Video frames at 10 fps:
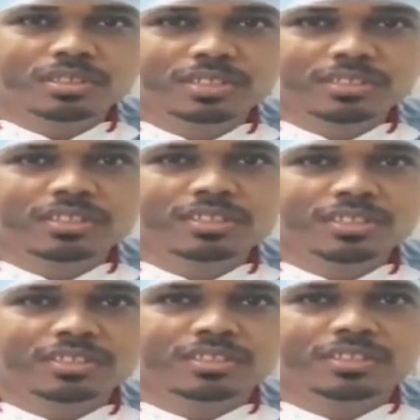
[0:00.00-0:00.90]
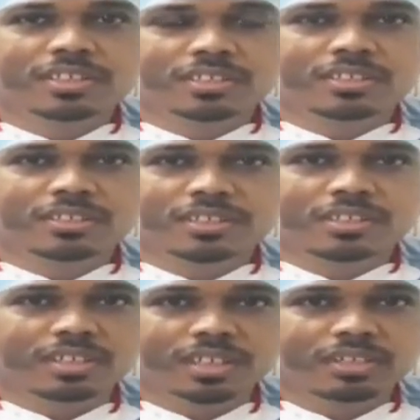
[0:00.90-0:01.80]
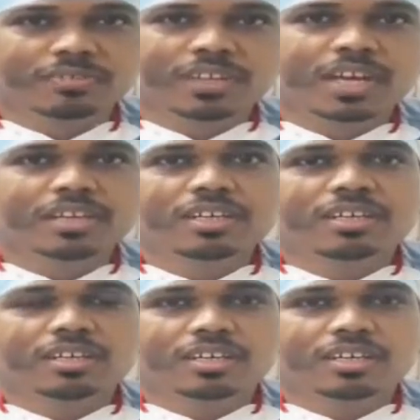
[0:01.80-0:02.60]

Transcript: it can